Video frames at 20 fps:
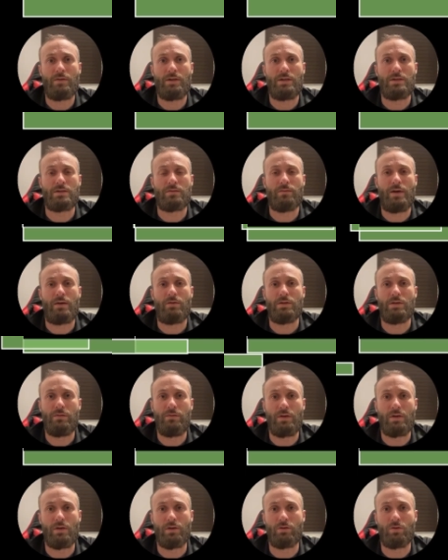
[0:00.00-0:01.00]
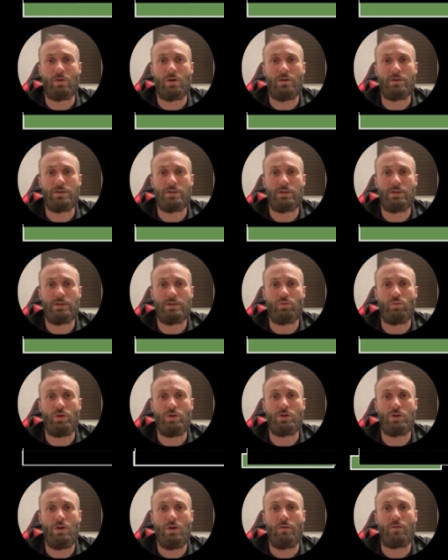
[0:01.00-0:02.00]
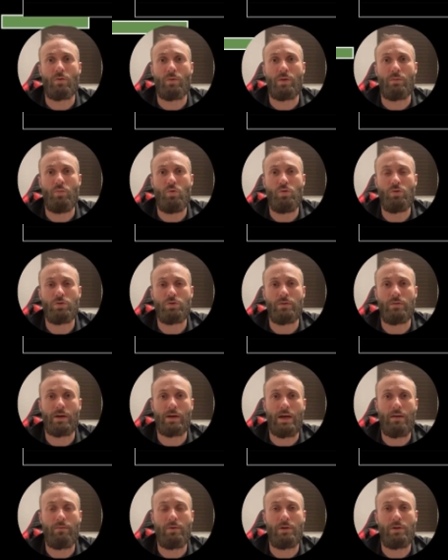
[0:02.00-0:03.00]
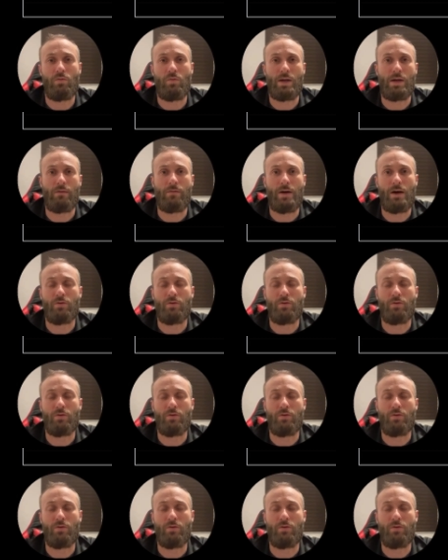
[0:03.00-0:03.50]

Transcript: that it's very difficult to constantly switch from the book to the vocabulary when I found